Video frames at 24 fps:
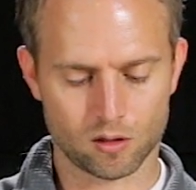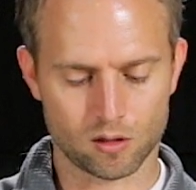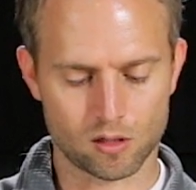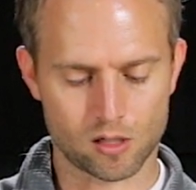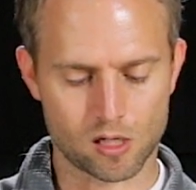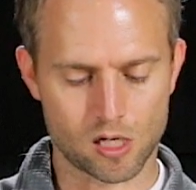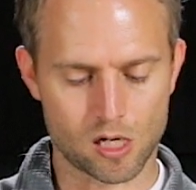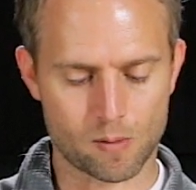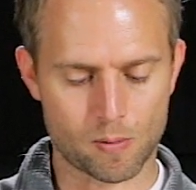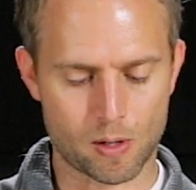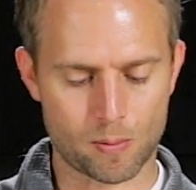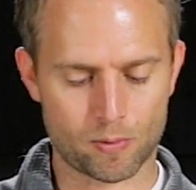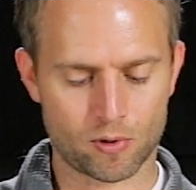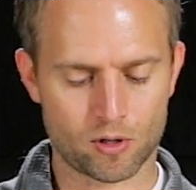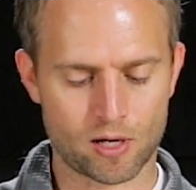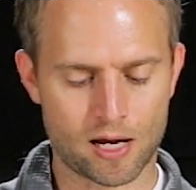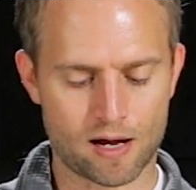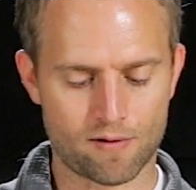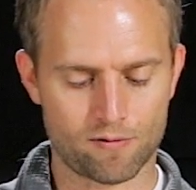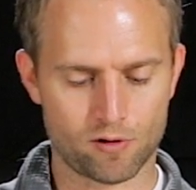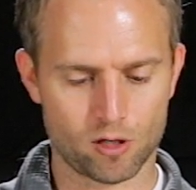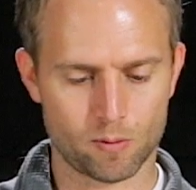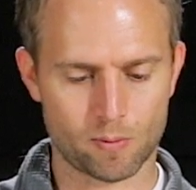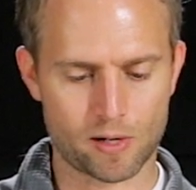I'm going to
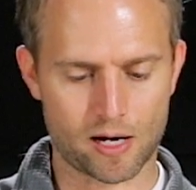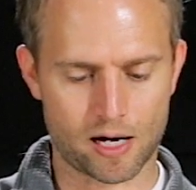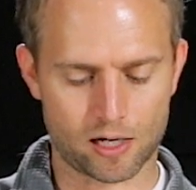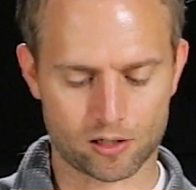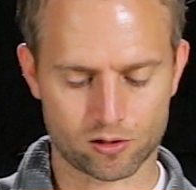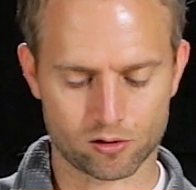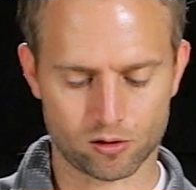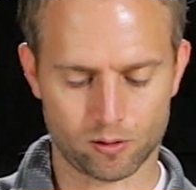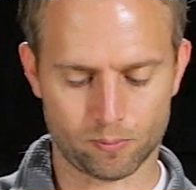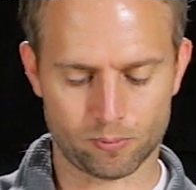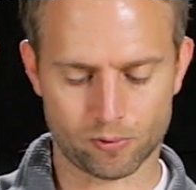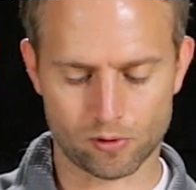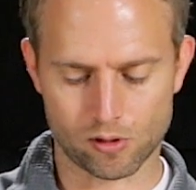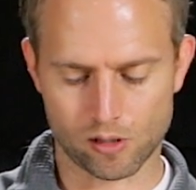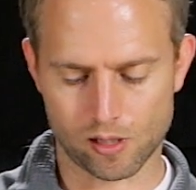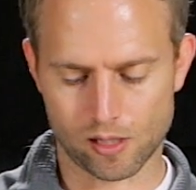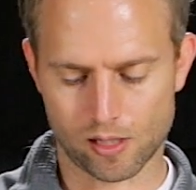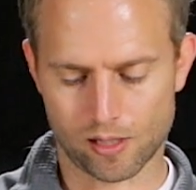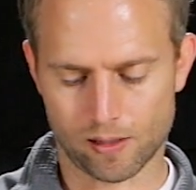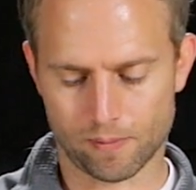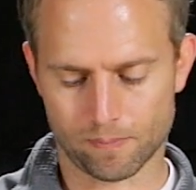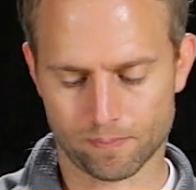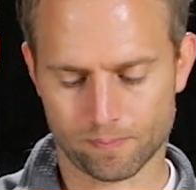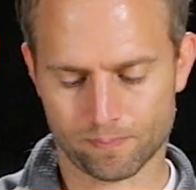have them actually
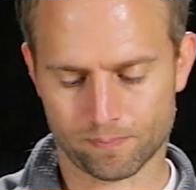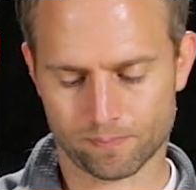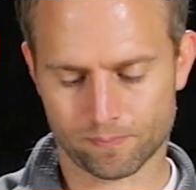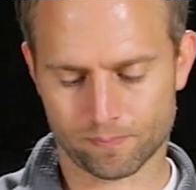play